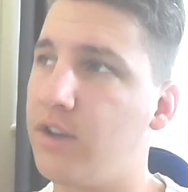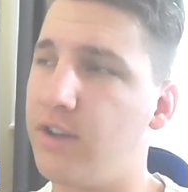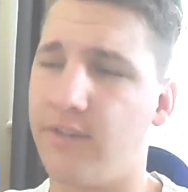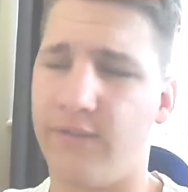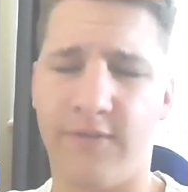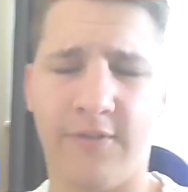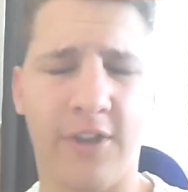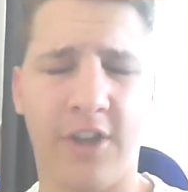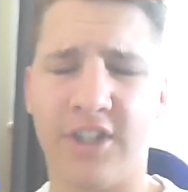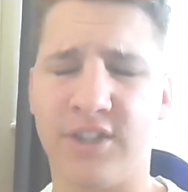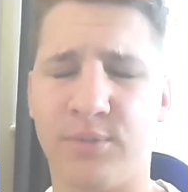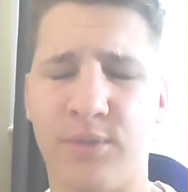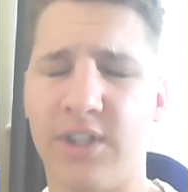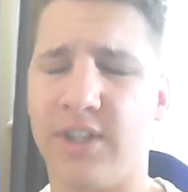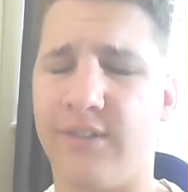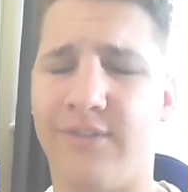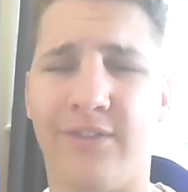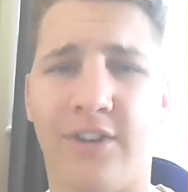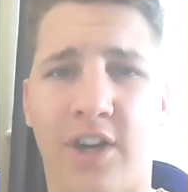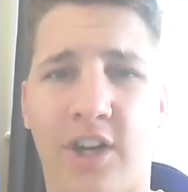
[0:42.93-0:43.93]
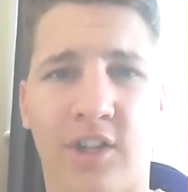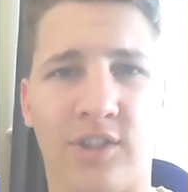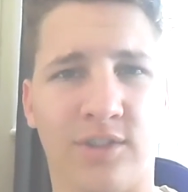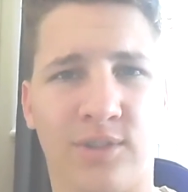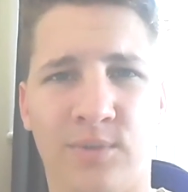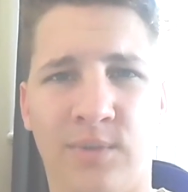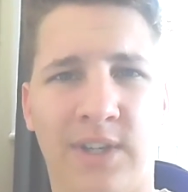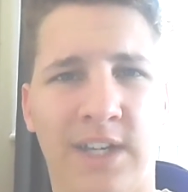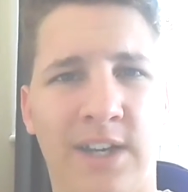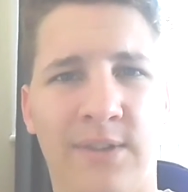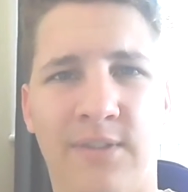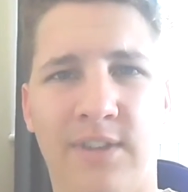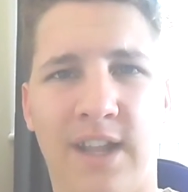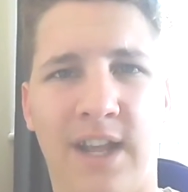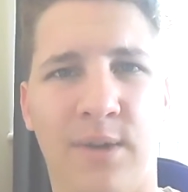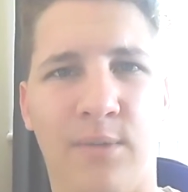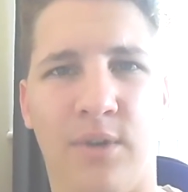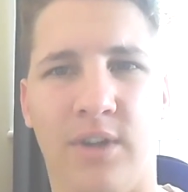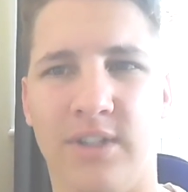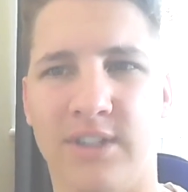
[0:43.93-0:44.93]
The first week of finals, whenever
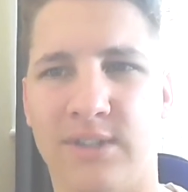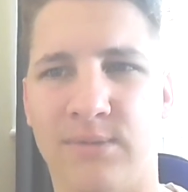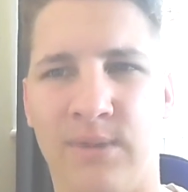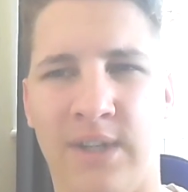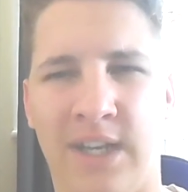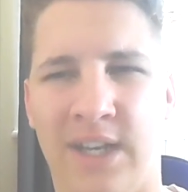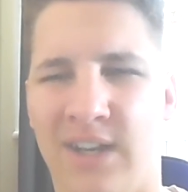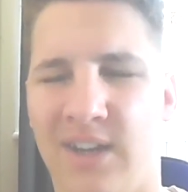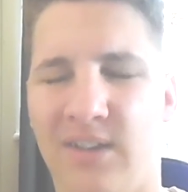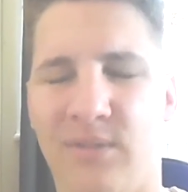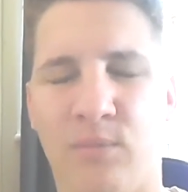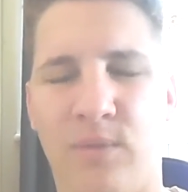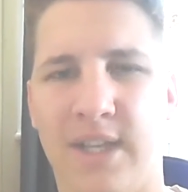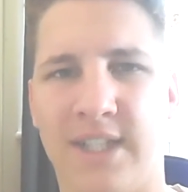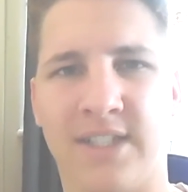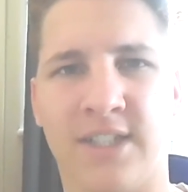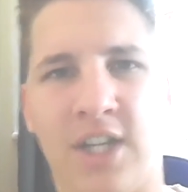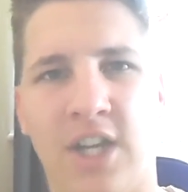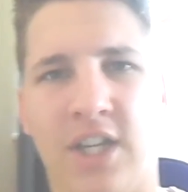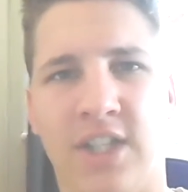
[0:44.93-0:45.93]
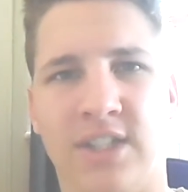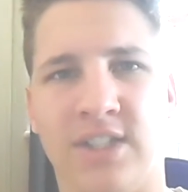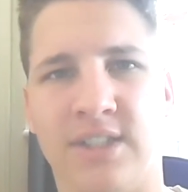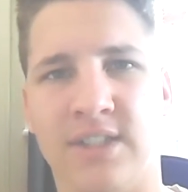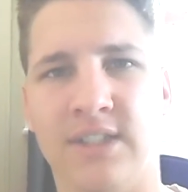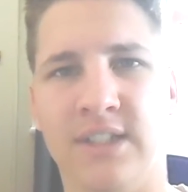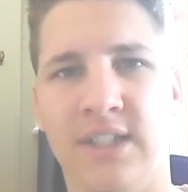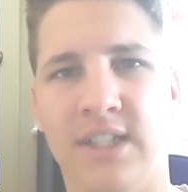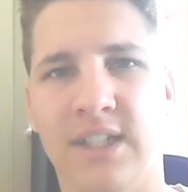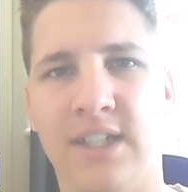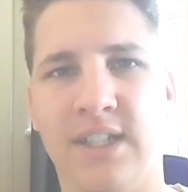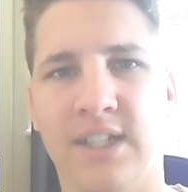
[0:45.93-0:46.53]
that was, when West Coast